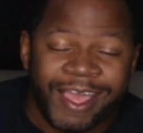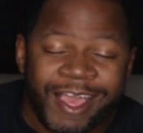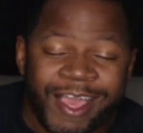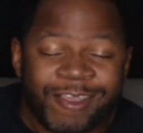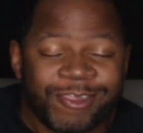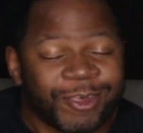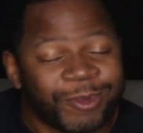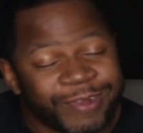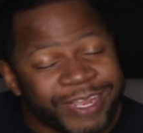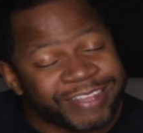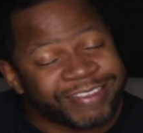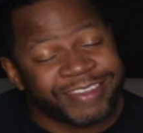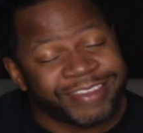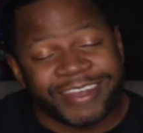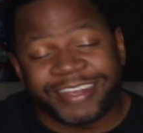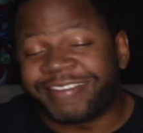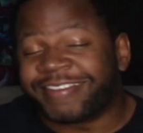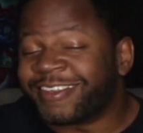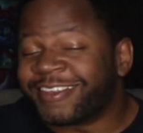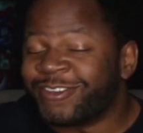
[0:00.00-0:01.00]
So listen,
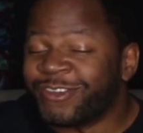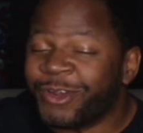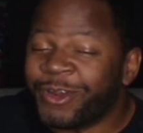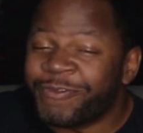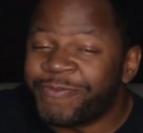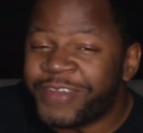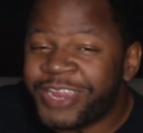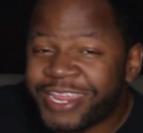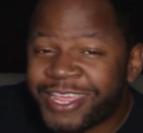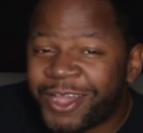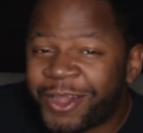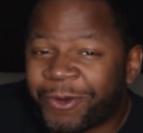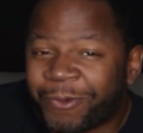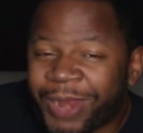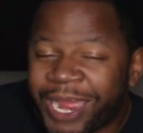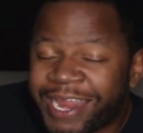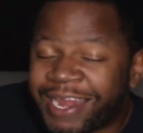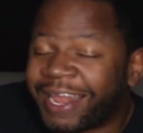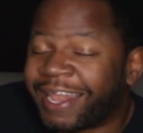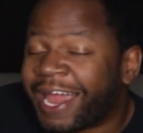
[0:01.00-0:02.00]
this is a short video,
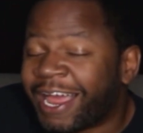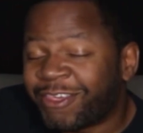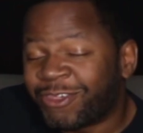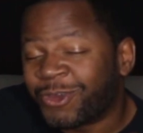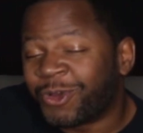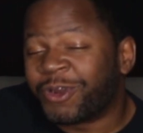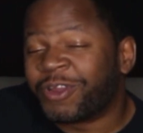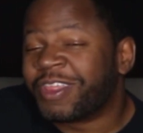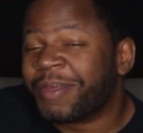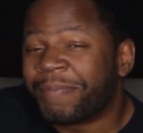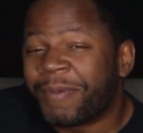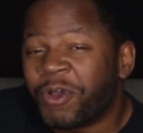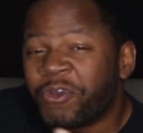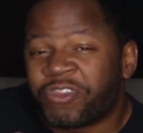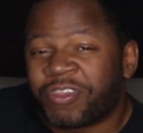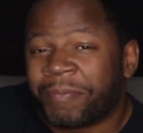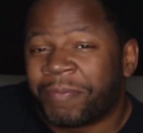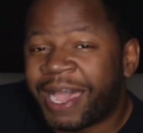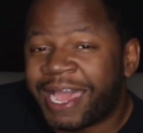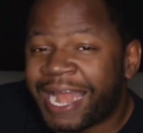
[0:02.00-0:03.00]
right? A lot shorter than most
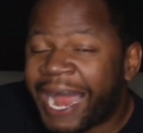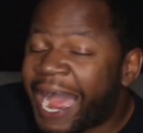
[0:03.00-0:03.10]
of mine.